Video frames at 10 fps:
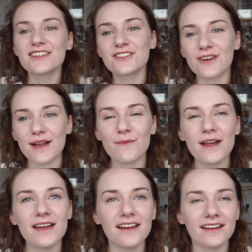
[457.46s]
Sorry,
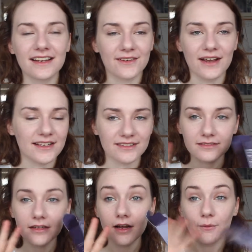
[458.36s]
anyway,
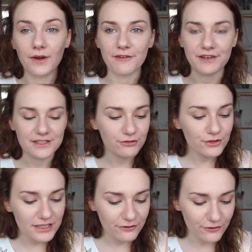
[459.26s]
whatever, it's
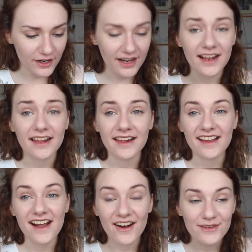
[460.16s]
cruelty free.
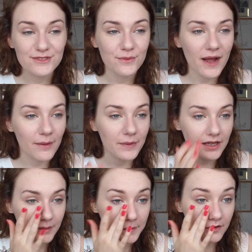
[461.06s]
I'm super
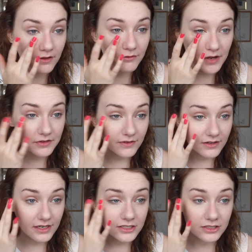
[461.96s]
happy because I found a
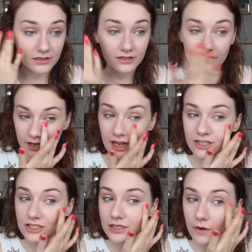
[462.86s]
foundation that I
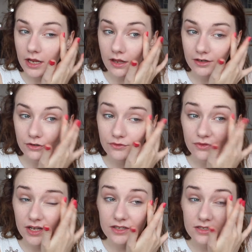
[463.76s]
actually quite like on the
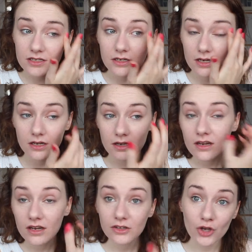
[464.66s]
first
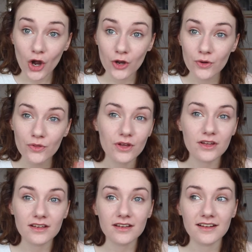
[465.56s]
go that